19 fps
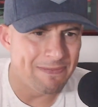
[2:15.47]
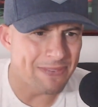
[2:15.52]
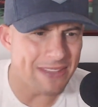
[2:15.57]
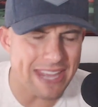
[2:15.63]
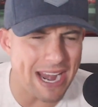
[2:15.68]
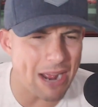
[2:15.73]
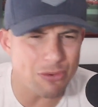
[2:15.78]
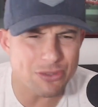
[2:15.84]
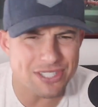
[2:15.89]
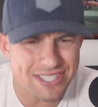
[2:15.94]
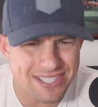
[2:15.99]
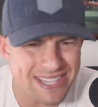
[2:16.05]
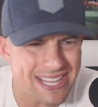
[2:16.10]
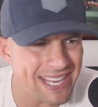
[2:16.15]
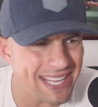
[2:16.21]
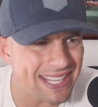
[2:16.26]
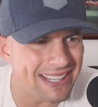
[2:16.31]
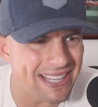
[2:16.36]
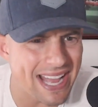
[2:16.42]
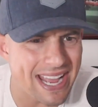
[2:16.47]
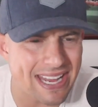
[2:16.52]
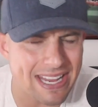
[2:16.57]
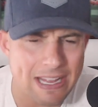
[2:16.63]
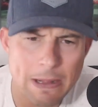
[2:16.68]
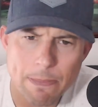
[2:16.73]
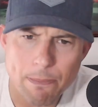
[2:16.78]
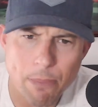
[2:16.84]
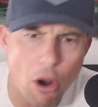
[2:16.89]
And I was just thinking, like,
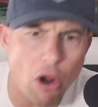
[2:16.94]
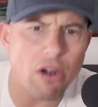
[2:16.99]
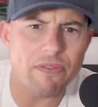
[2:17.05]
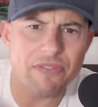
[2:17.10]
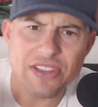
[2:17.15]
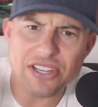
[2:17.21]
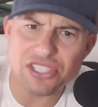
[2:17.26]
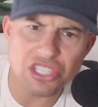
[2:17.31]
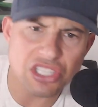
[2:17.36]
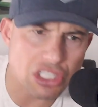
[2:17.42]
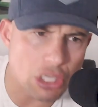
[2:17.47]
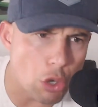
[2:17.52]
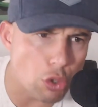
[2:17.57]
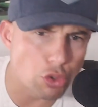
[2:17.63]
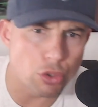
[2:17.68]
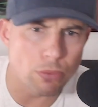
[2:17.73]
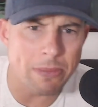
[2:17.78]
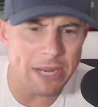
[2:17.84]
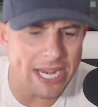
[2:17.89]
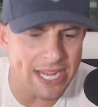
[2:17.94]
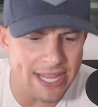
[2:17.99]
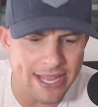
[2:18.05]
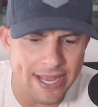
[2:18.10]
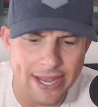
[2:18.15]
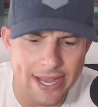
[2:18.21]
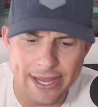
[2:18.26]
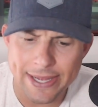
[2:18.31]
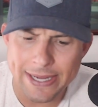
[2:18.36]
part of this is social
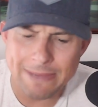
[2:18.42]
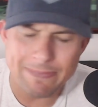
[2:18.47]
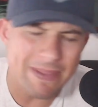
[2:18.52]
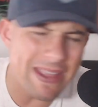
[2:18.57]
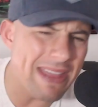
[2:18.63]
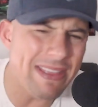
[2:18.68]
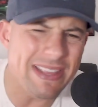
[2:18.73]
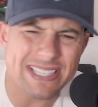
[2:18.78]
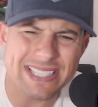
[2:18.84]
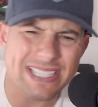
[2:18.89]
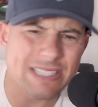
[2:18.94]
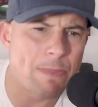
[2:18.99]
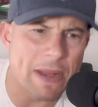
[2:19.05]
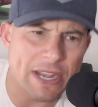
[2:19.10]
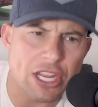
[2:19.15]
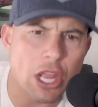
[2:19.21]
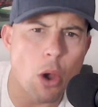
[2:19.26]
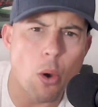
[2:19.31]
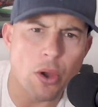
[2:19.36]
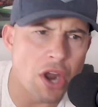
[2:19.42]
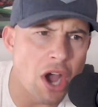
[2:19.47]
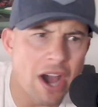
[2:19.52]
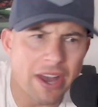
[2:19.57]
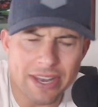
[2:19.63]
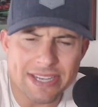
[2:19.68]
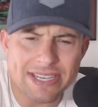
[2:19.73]
media, and this has been going on.